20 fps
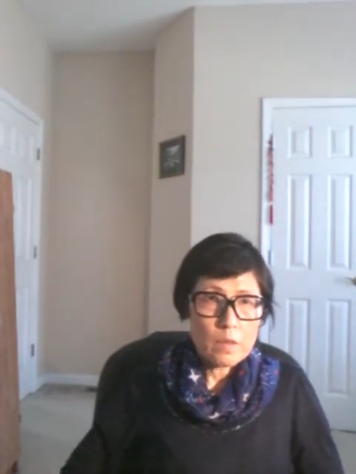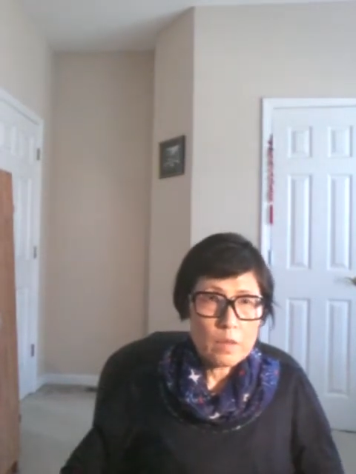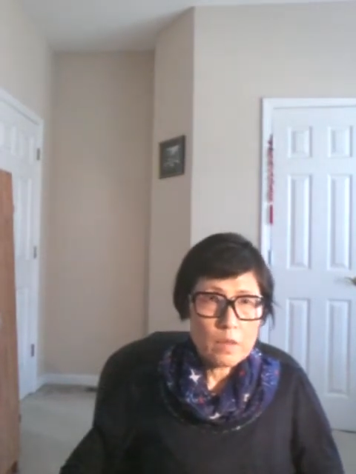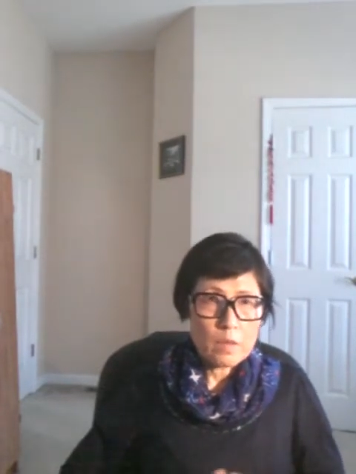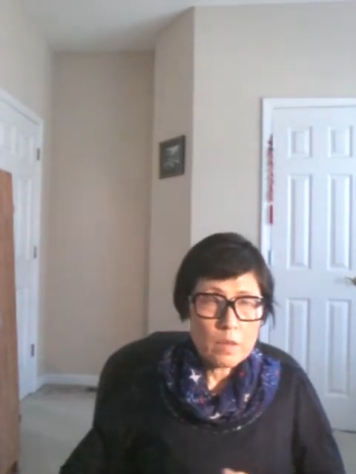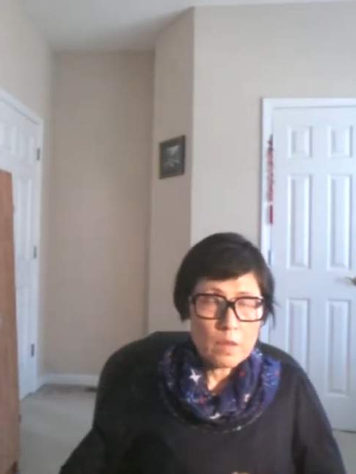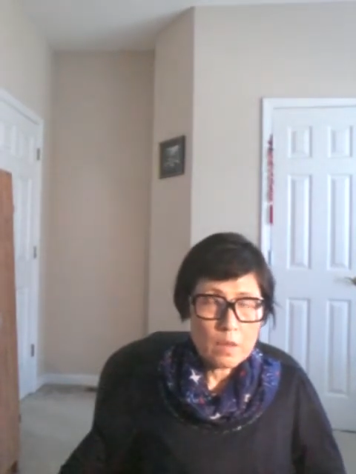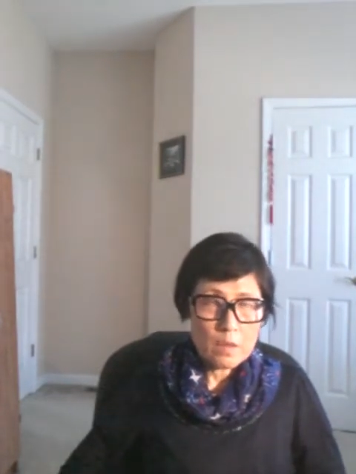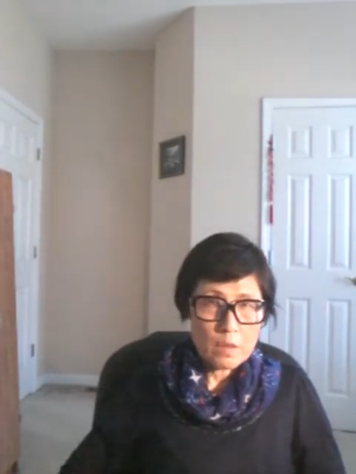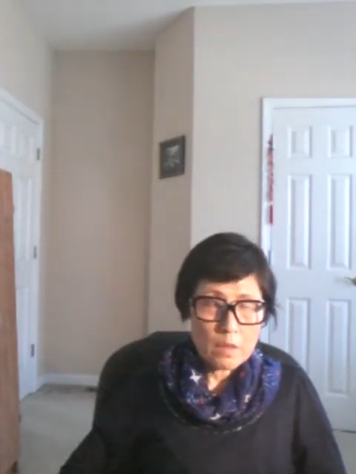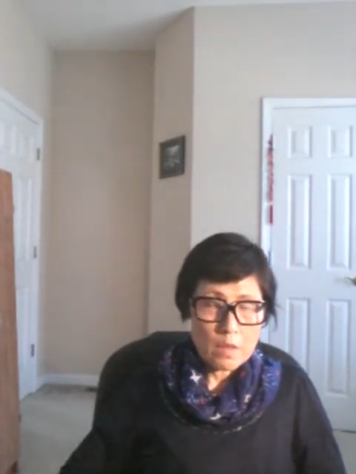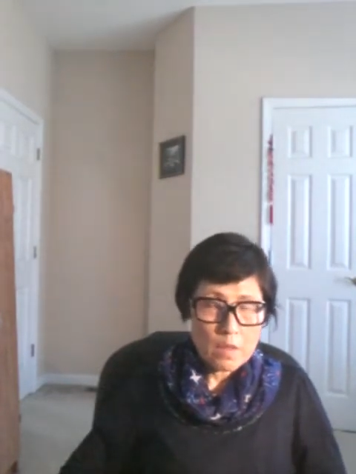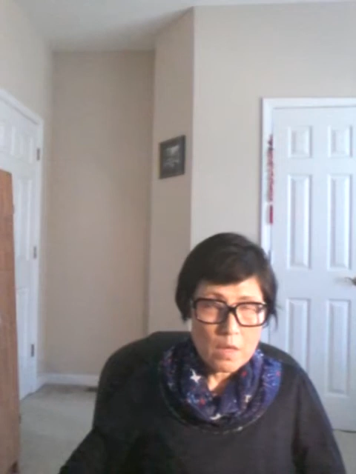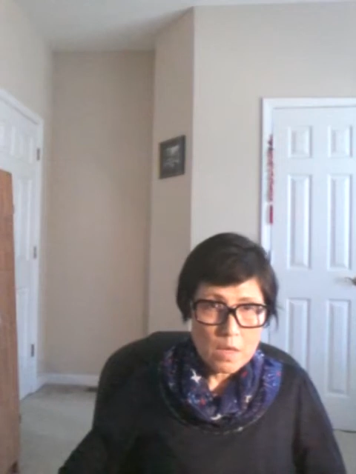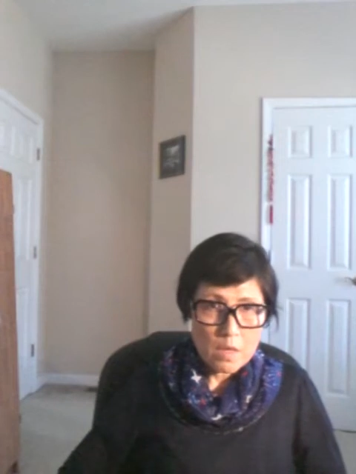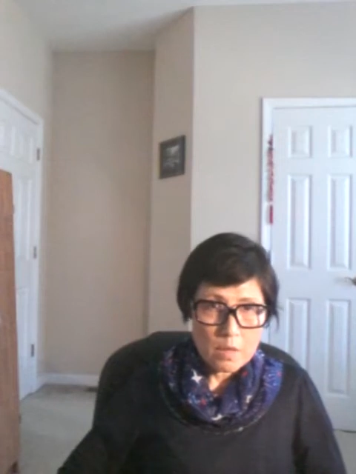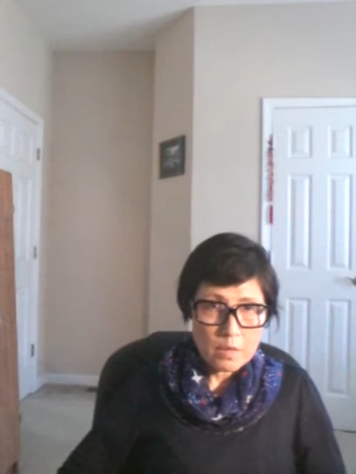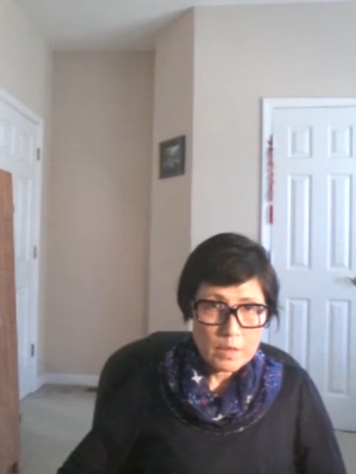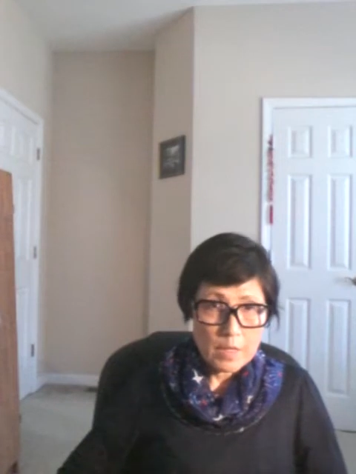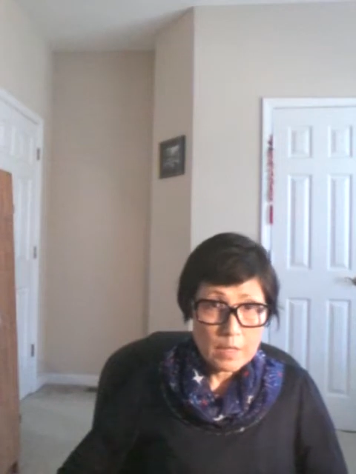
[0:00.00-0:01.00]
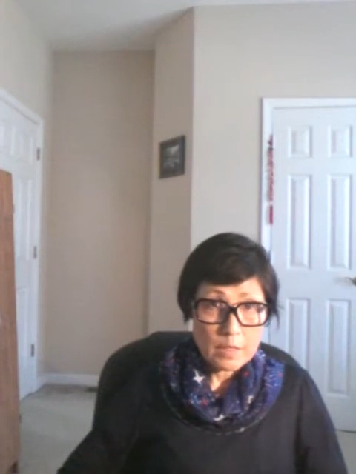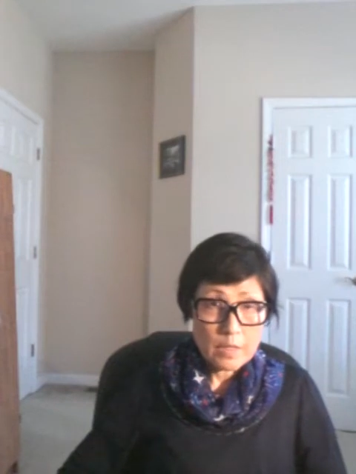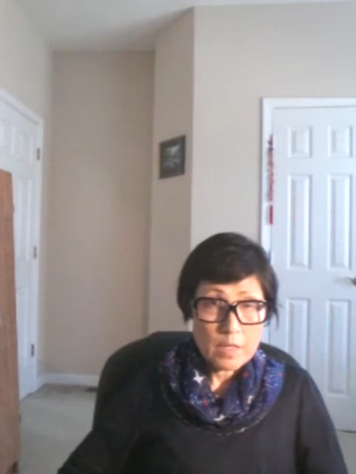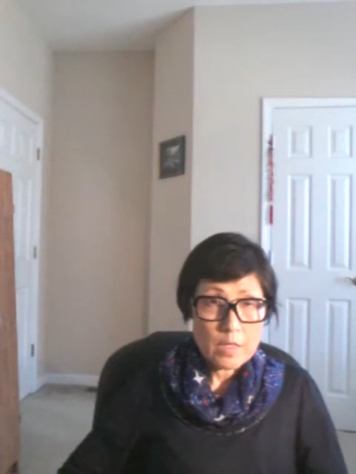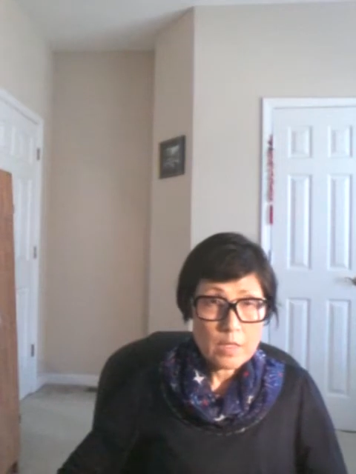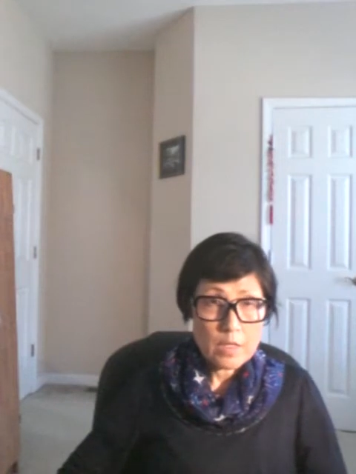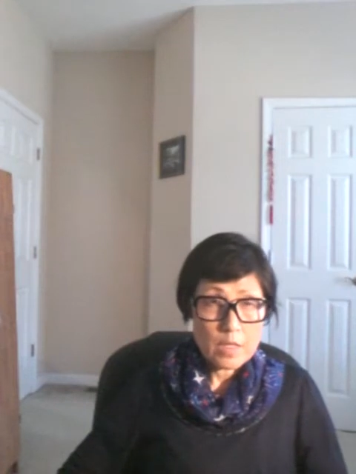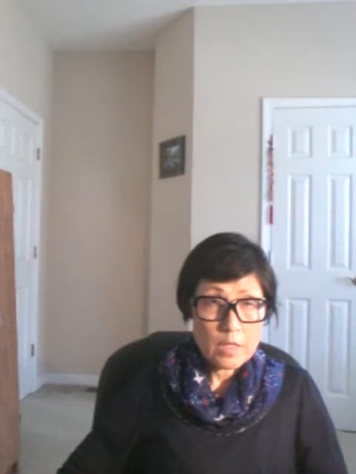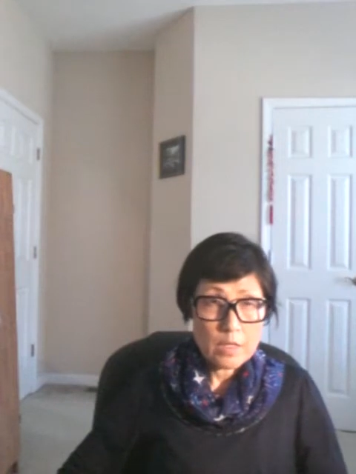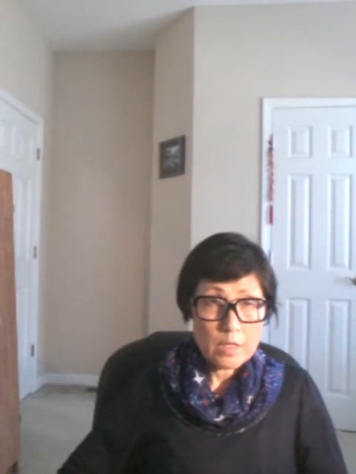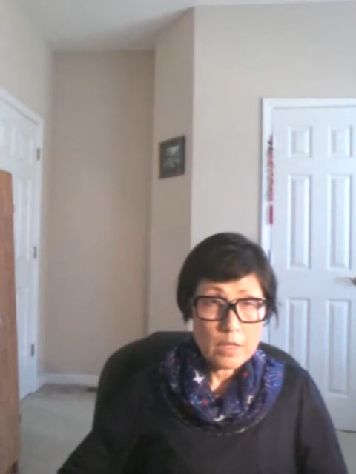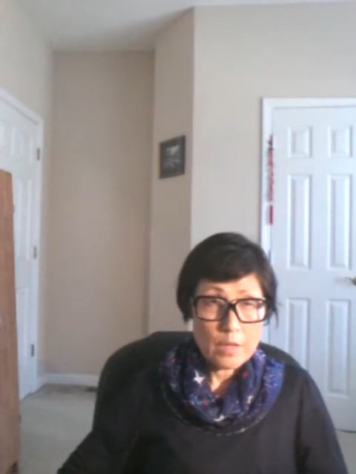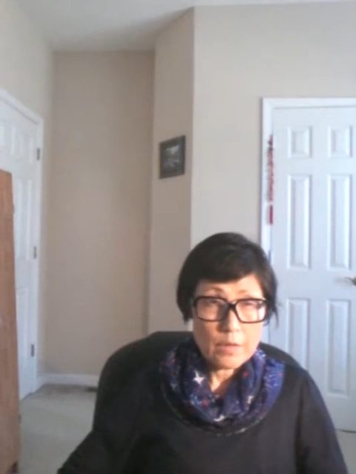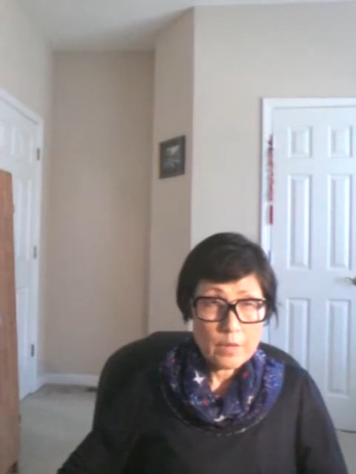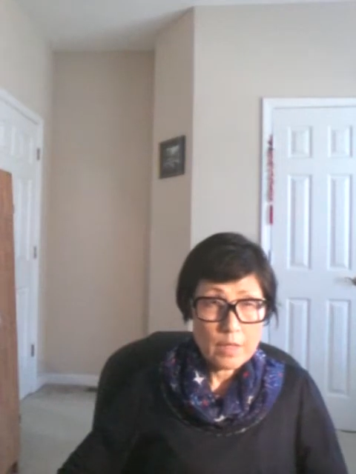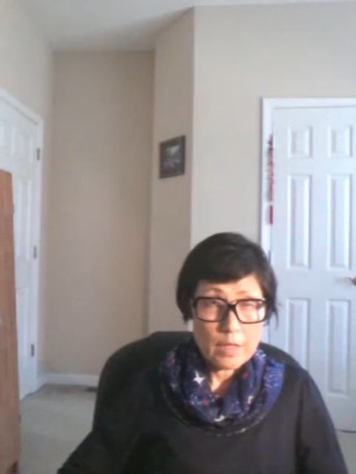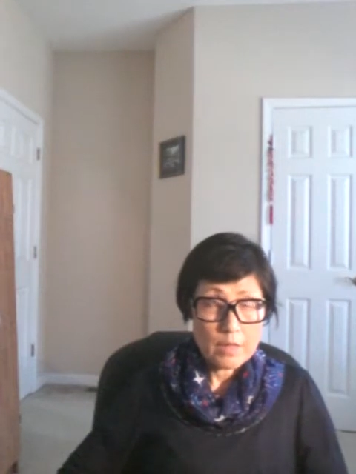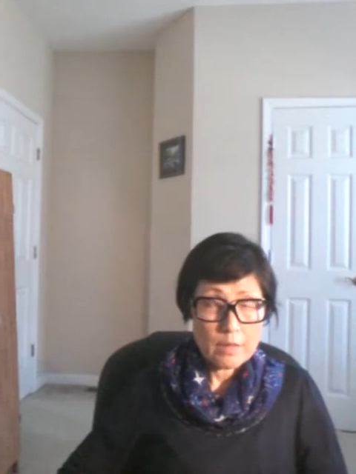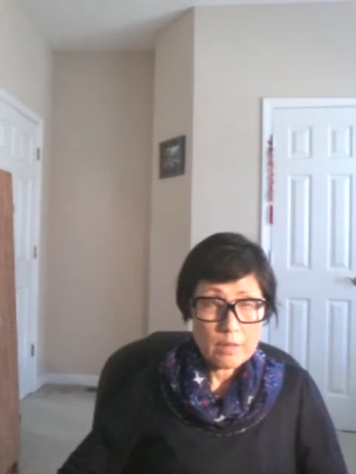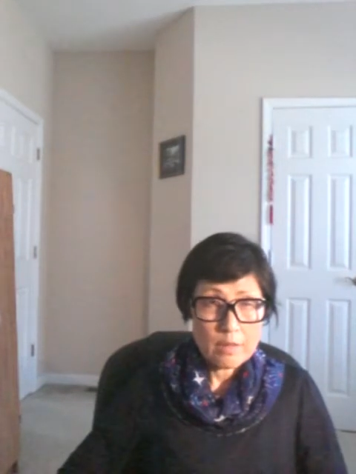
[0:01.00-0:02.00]
the sensation is not
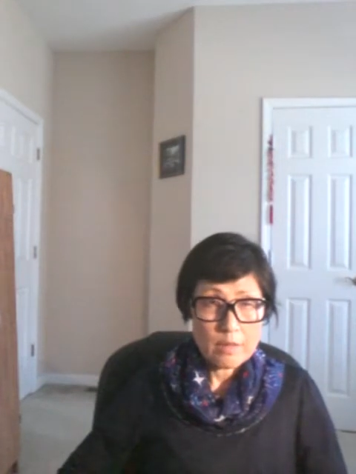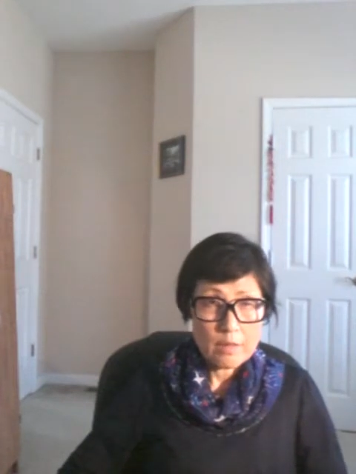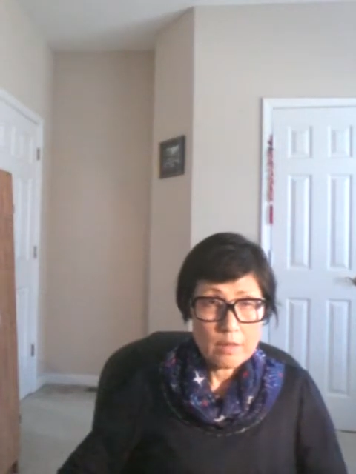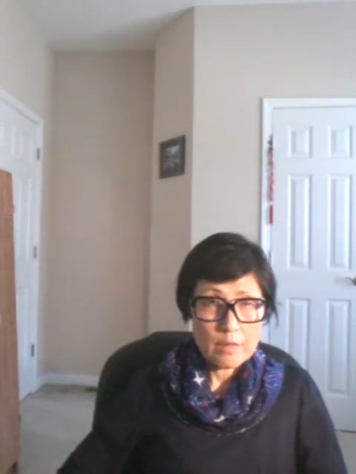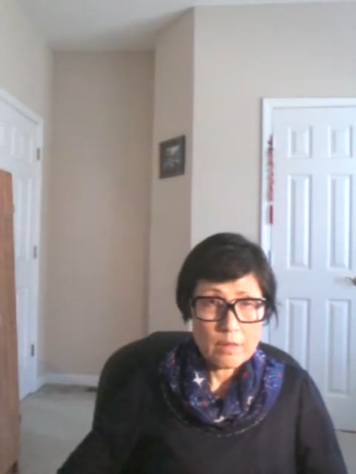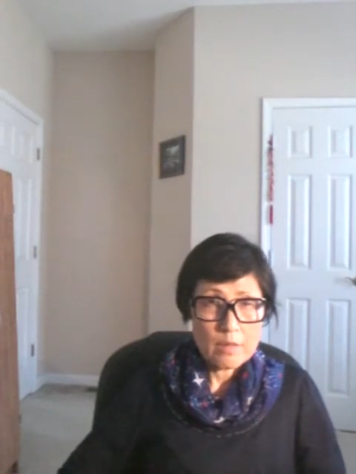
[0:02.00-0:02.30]
that